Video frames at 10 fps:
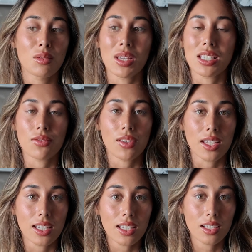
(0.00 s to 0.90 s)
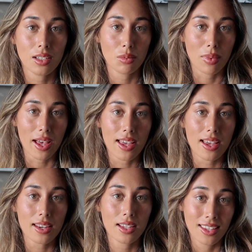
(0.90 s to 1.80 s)
be defeated by
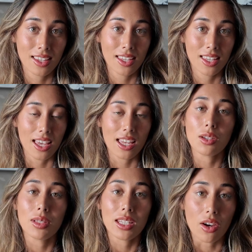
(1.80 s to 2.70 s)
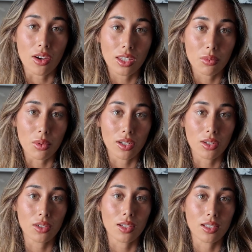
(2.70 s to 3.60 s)
it. And you are the only one
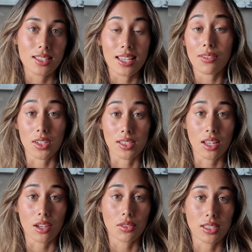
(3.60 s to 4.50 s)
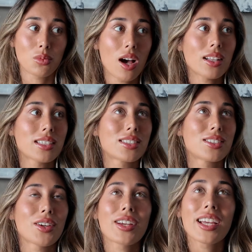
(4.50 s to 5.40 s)
who can save yourself. While it's
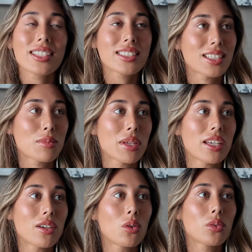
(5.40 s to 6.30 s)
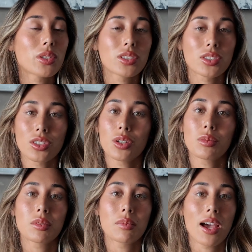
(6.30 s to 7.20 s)
so easy to be all
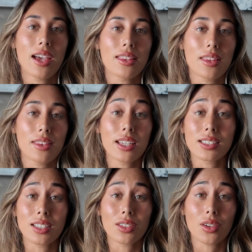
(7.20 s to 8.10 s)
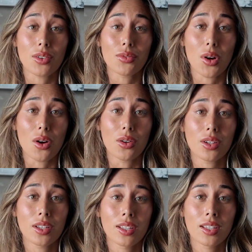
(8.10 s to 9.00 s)
consumed by the things that go wrong,